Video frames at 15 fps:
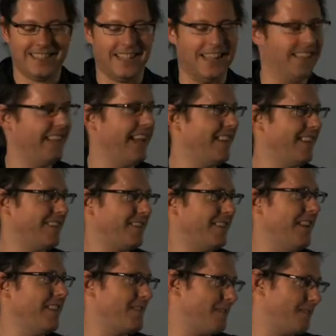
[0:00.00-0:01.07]
Uh, so, yeah, there's
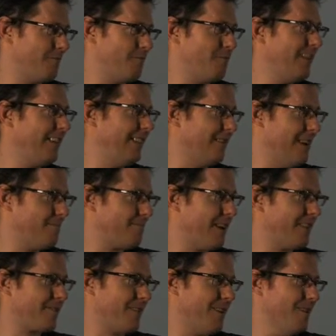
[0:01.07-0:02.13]
another really great
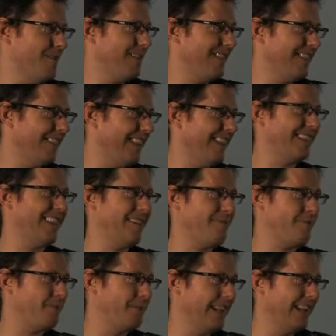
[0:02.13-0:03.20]
press quote. That, that
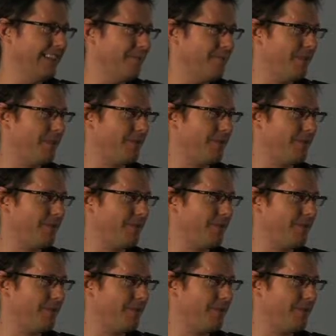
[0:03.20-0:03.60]
one would end we'll up on